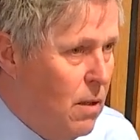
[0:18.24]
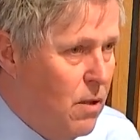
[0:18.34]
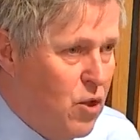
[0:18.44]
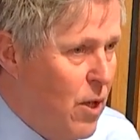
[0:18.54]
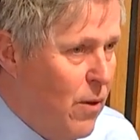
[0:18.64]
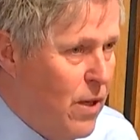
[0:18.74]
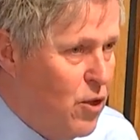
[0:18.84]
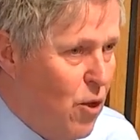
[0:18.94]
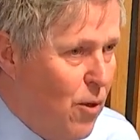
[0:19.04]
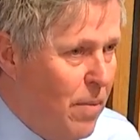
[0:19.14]
there's no other
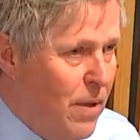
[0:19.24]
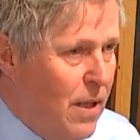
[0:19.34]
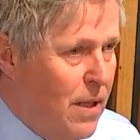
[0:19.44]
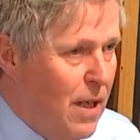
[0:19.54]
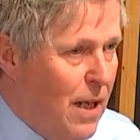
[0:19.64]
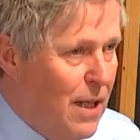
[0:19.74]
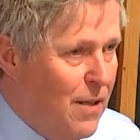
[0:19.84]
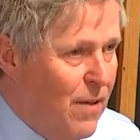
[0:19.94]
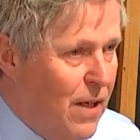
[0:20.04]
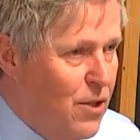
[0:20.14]
shop in
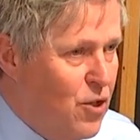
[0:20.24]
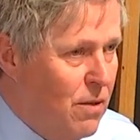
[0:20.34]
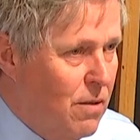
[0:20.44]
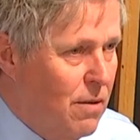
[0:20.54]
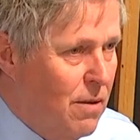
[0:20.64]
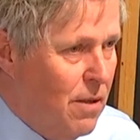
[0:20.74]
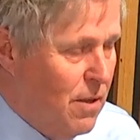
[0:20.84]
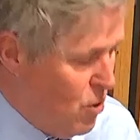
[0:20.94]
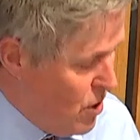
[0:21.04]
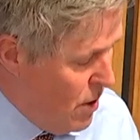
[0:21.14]
the village,
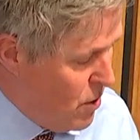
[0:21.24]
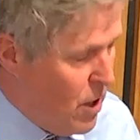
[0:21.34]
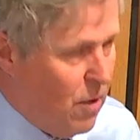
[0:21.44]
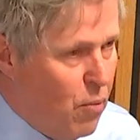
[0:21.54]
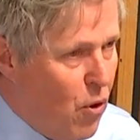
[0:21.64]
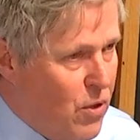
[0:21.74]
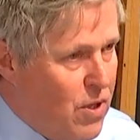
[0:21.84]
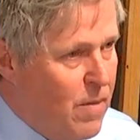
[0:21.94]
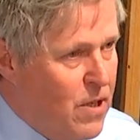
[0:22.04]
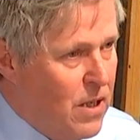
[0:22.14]
so there's no
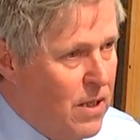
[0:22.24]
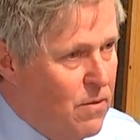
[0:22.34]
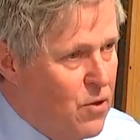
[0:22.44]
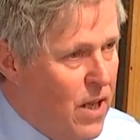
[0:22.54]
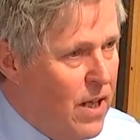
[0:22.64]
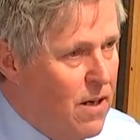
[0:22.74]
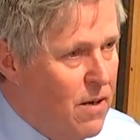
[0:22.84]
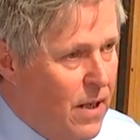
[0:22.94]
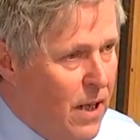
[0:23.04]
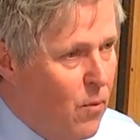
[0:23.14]
proximity, so they
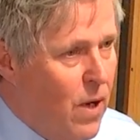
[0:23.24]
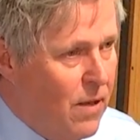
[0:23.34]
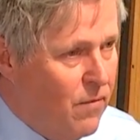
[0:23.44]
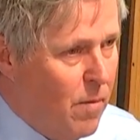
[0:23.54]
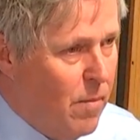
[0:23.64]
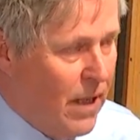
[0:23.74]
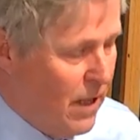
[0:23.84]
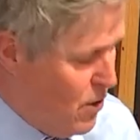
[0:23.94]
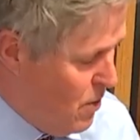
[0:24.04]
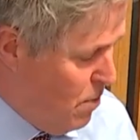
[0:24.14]
can't get away from being
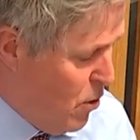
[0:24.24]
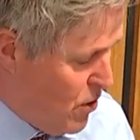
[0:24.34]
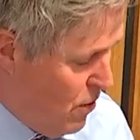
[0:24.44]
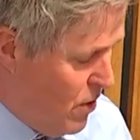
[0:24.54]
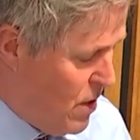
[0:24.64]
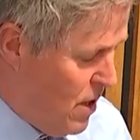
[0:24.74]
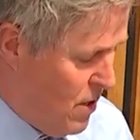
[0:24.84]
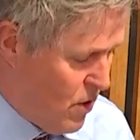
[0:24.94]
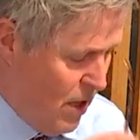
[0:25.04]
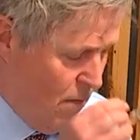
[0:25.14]
a deposit
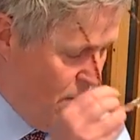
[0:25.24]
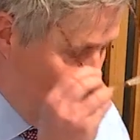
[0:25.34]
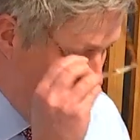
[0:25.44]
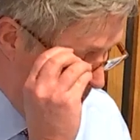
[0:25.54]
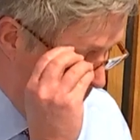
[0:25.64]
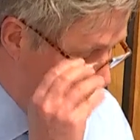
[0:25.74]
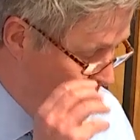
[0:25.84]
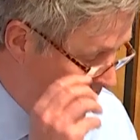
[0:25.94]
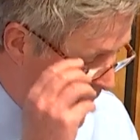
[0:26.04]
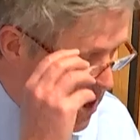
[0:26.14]
return scheme.
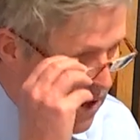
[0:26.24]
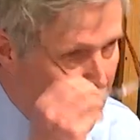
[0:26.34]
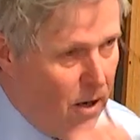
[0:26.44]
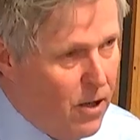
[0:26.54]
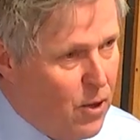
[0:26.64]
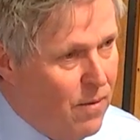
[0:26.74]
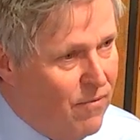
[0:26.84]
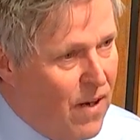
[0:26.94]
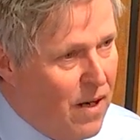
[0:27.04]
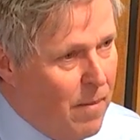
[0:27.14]
They can't argue
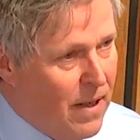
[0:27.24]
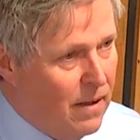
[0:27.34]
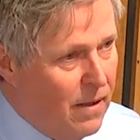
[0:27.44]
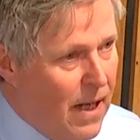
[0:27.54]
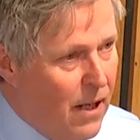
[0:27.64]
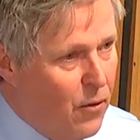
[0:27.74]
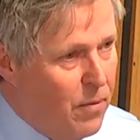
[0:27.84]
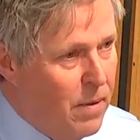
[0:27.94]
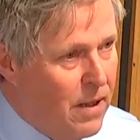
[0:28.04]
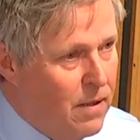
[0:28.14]
environmental
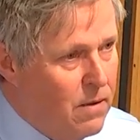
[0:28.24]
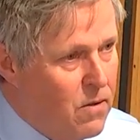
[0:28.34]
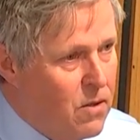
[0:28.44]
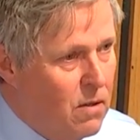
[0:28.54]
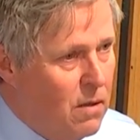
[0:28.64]
health because